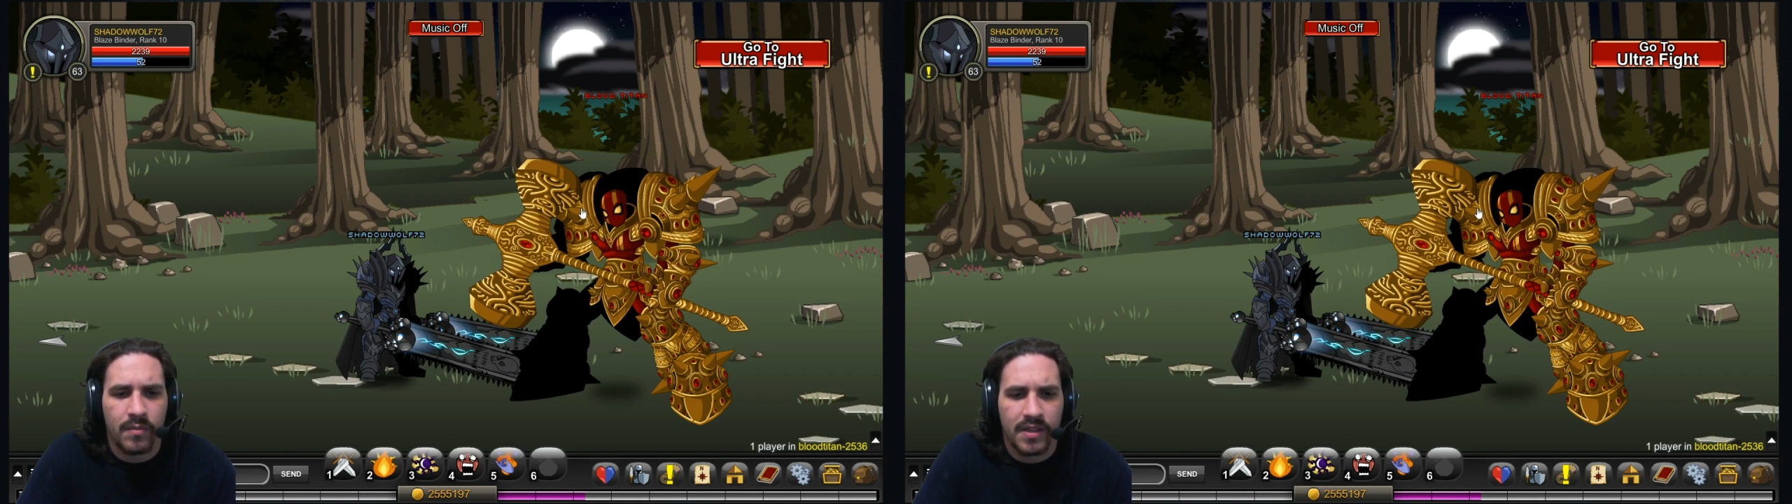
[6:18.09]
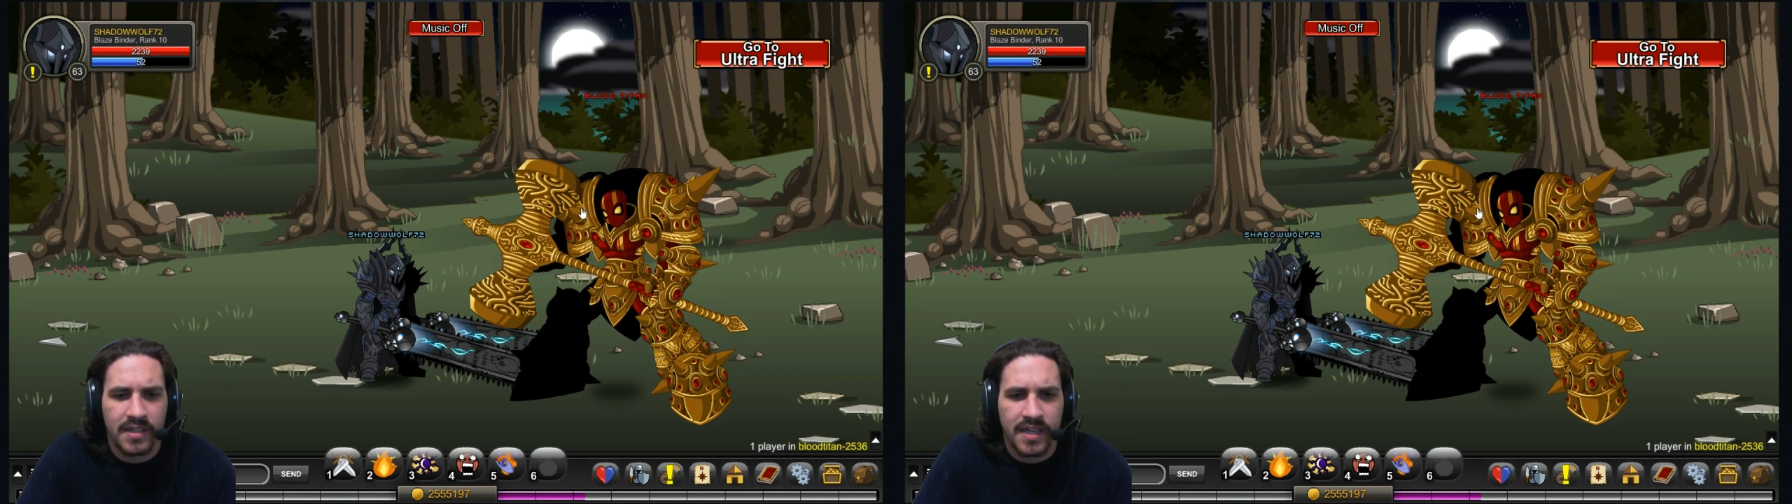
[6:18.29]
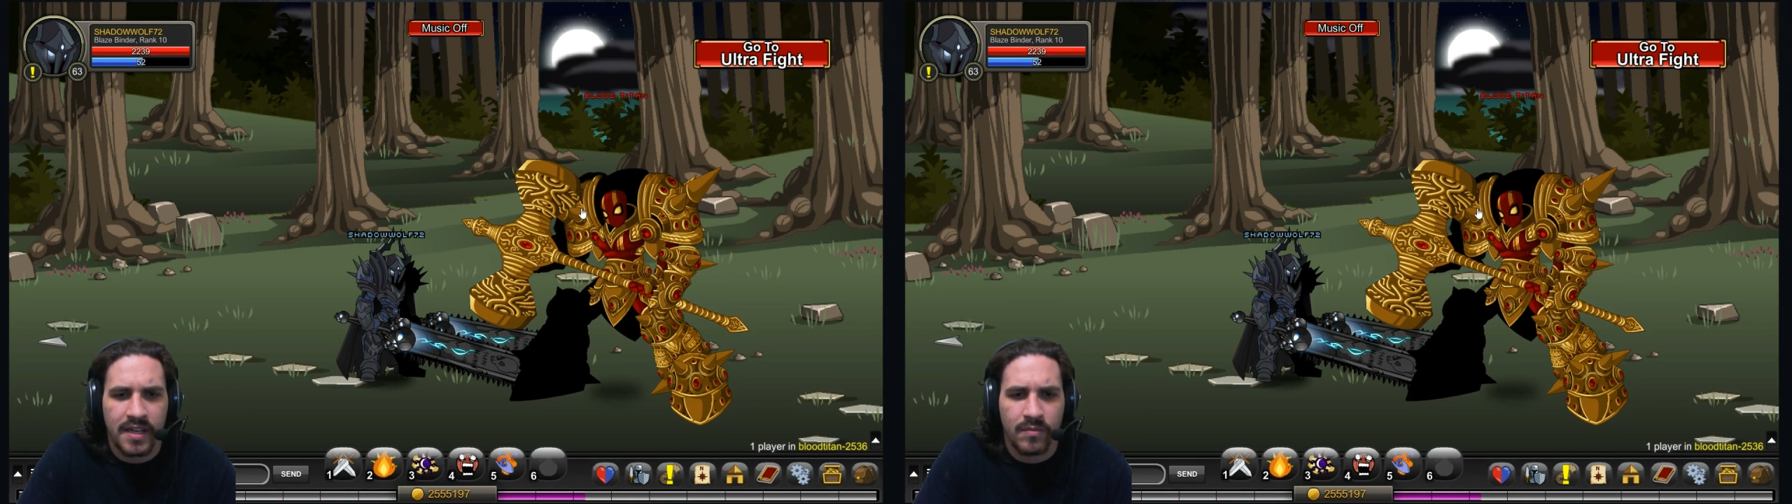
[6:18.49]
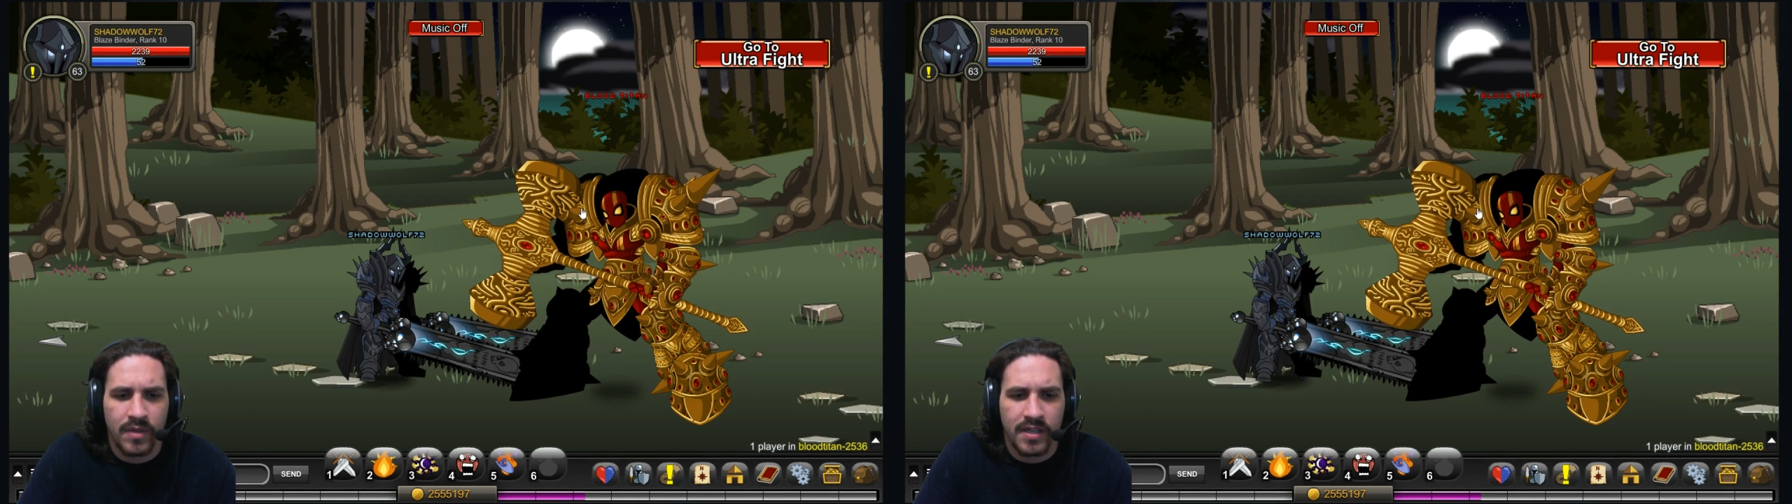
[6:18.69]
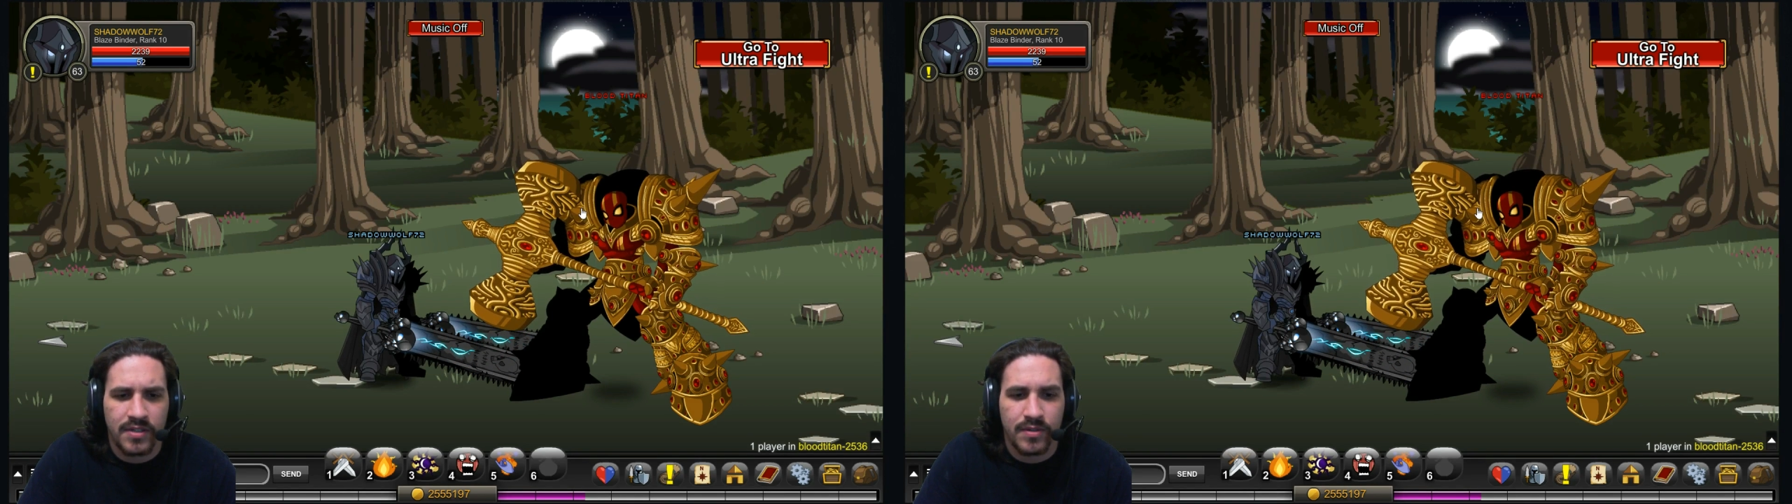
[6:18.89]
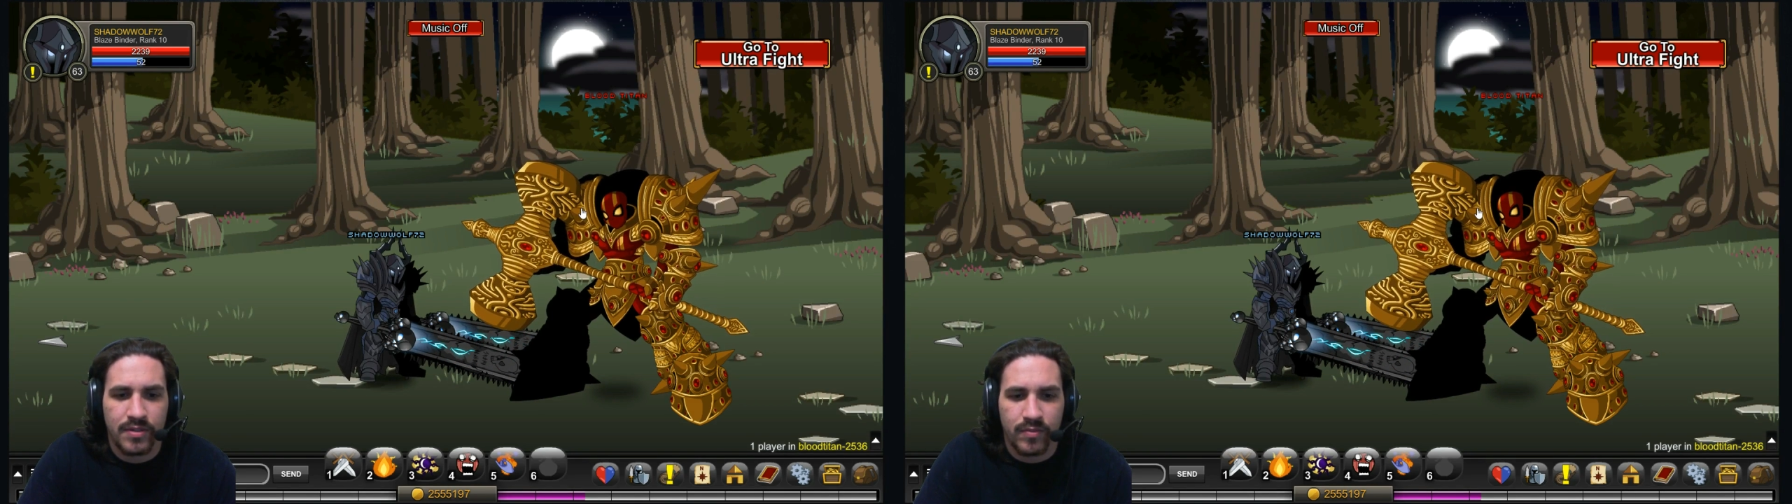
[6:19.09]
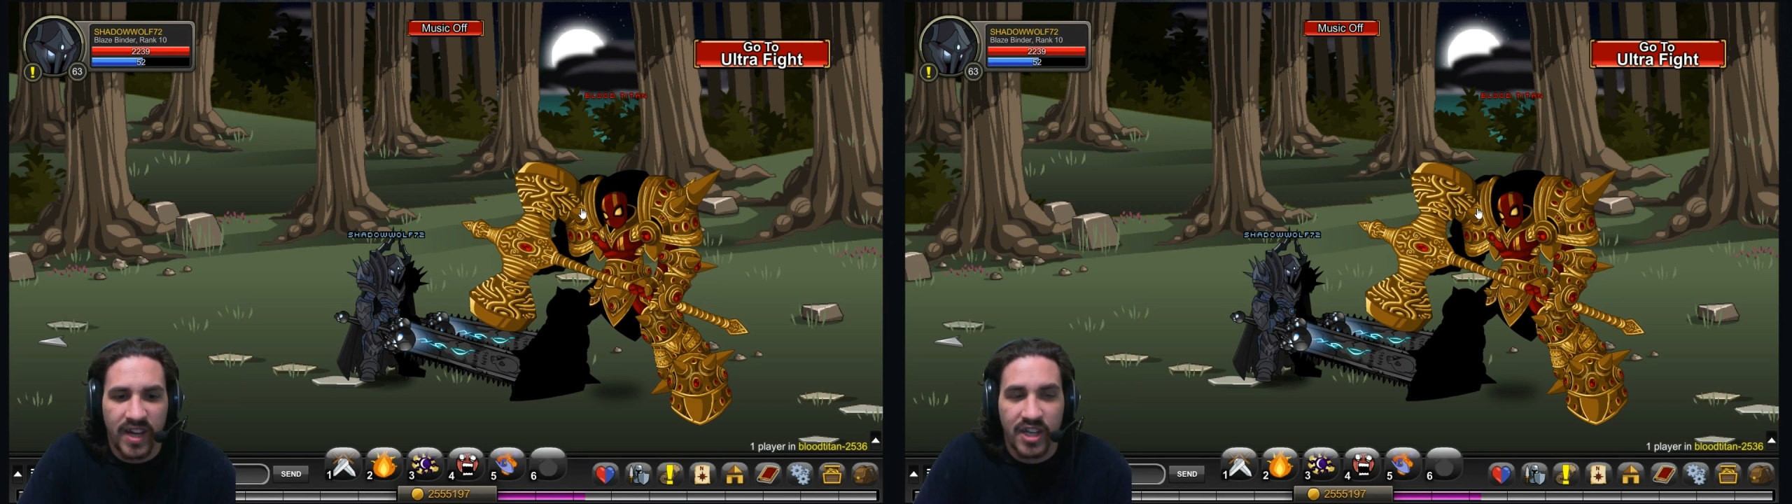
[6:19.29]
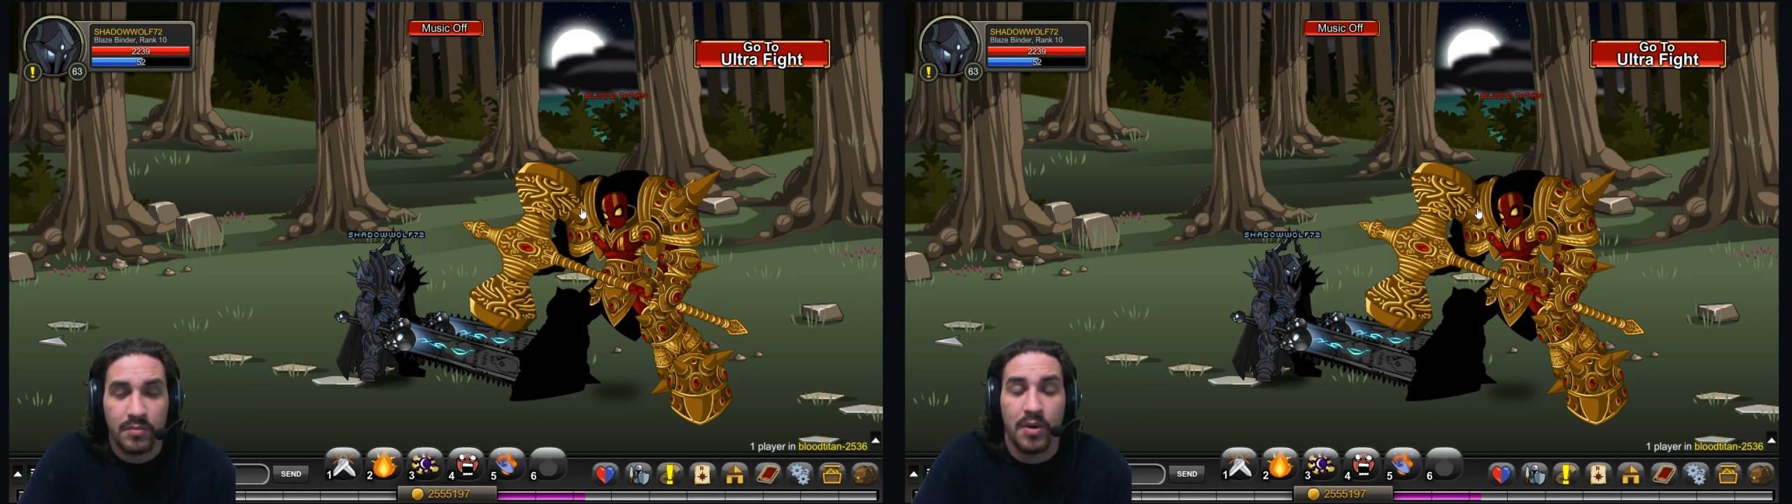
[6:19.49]
when the Titan went into its
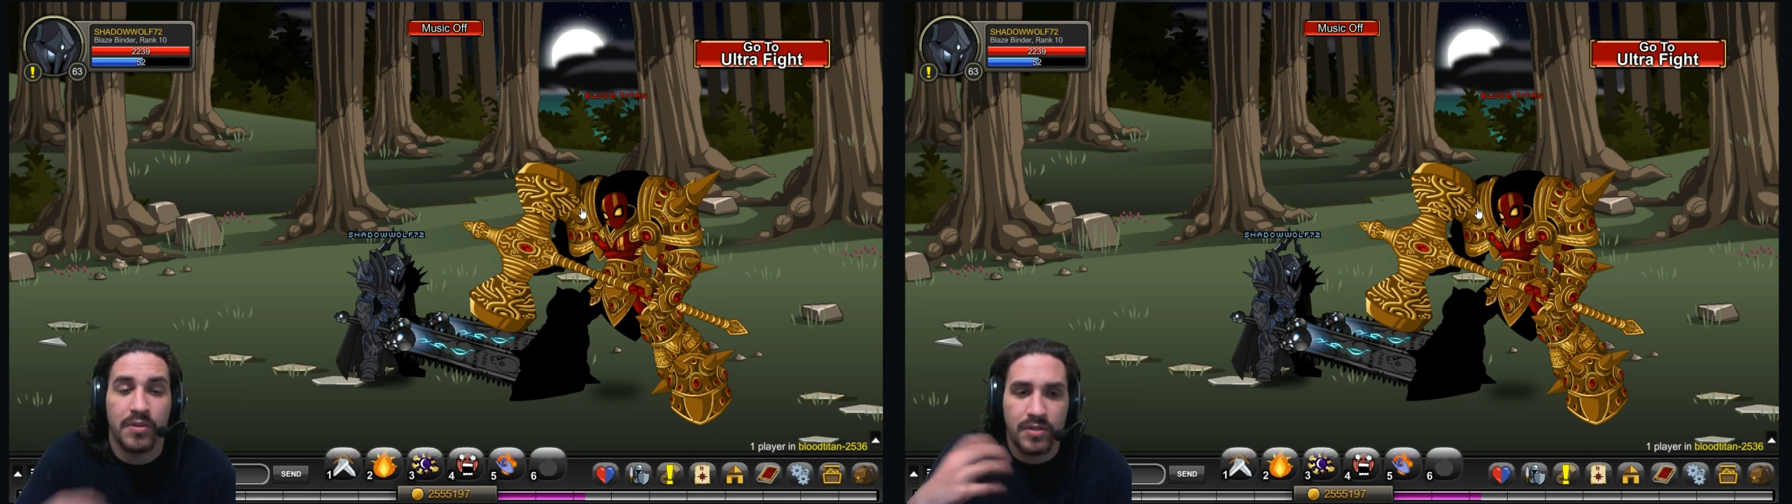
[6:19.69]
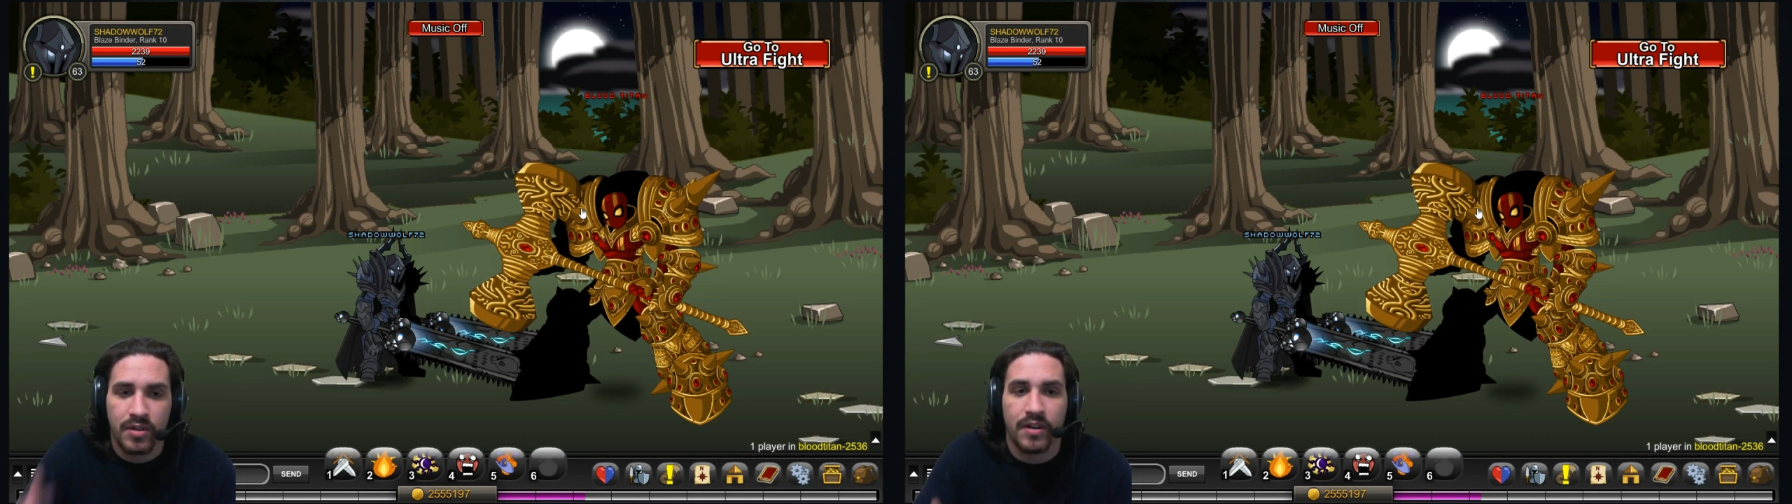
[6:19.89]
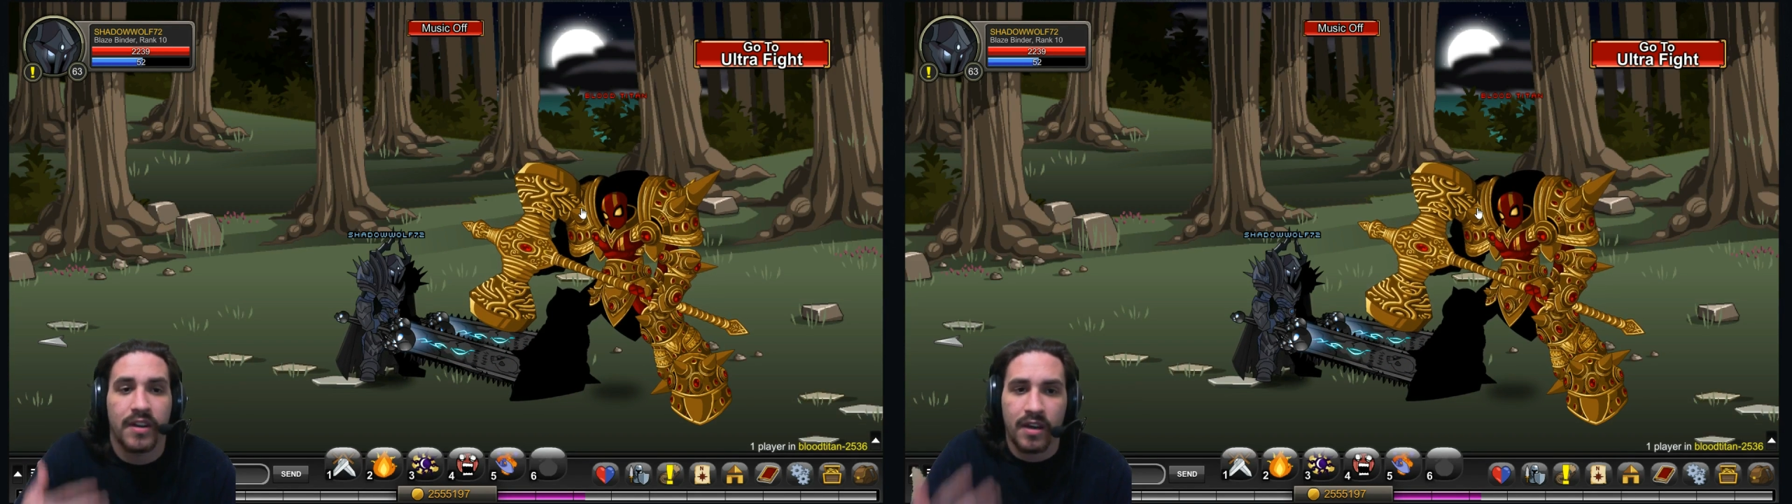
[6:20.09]
rage mode and started